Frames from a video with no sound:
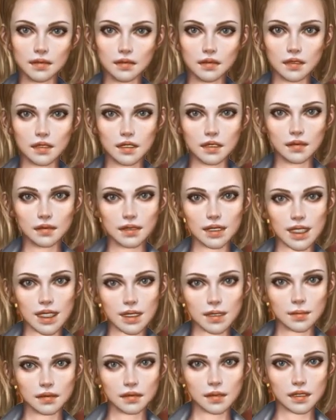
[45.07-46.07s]
main
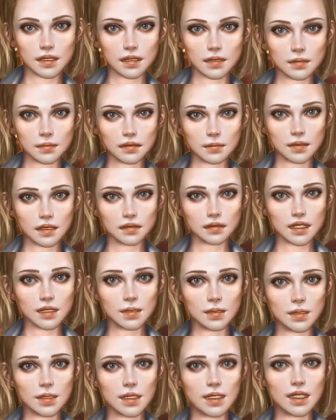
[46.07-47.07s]
courses, steaks,
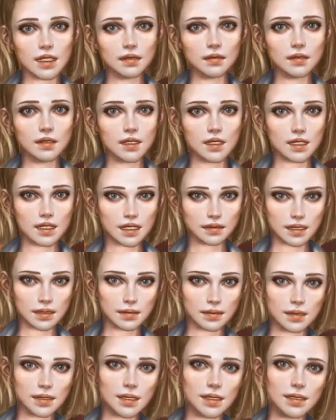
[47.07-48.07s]
desserts and signature
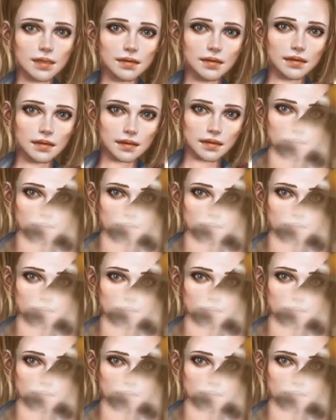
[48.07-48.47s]
dishes.